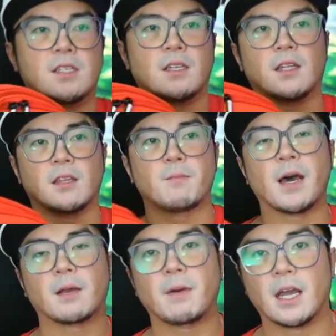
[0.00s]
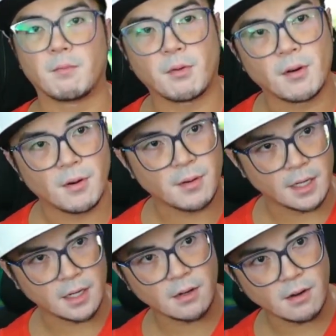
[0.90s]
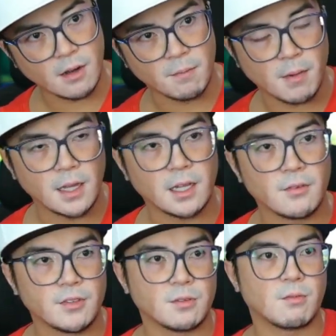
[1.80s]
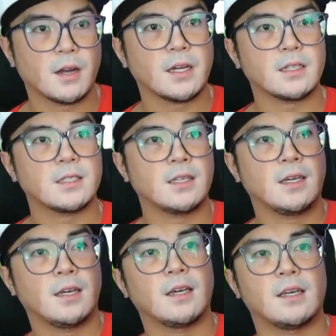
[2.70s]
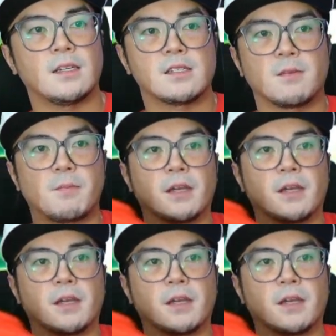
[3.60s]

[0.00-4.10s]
that the Backpack Pro here on my left, your right, is the bigger